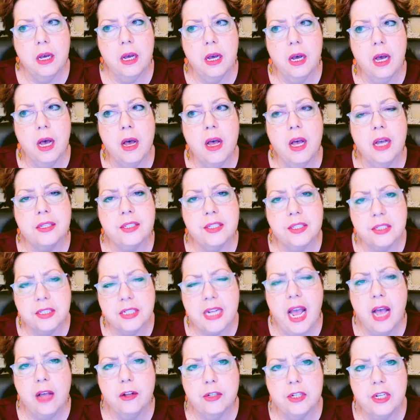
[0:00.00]

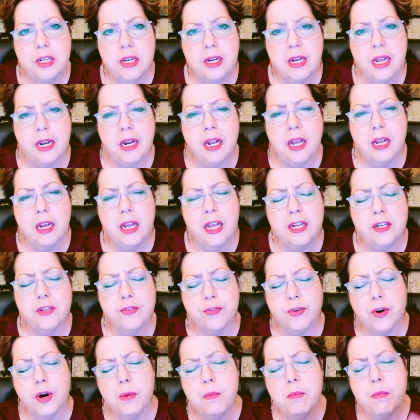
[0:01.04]
astounded, and
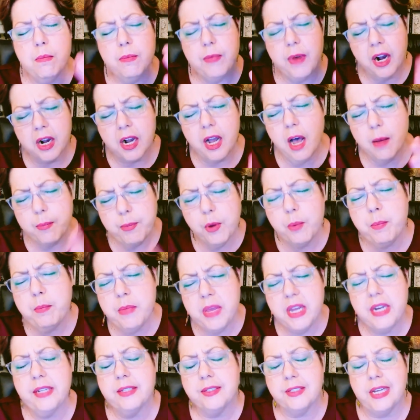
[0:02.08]
for a couple
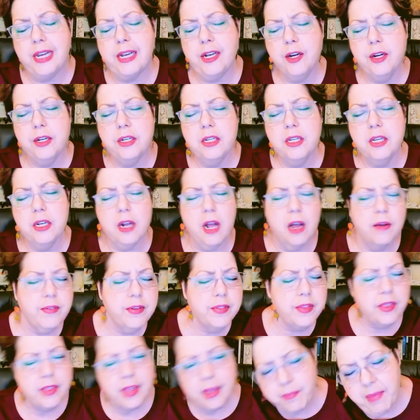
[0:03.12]
minutes I couldn't get off
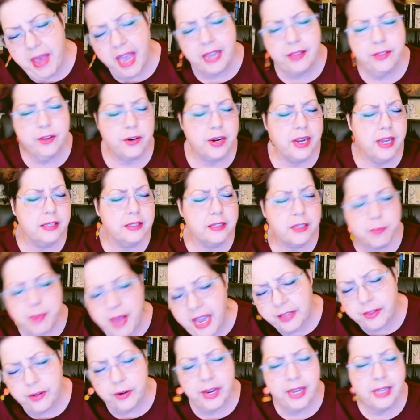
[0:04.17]
of the they bang their heads, they
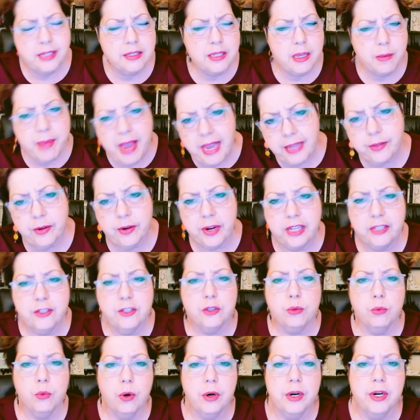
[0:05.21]
bang their heads, they bang their heads
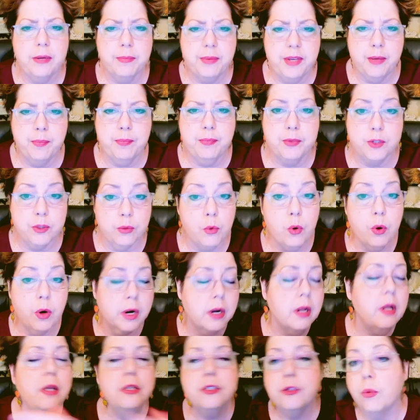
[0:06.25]
to warn
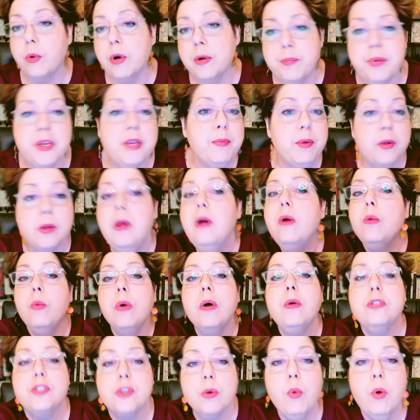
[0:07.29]
people,
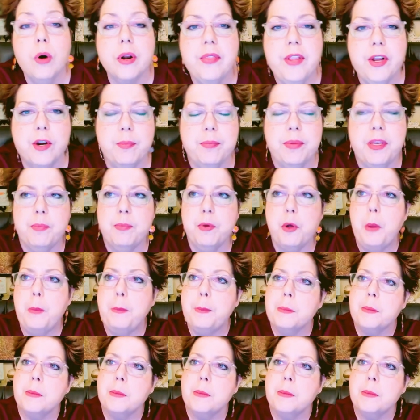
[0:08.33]
well, to warn their people.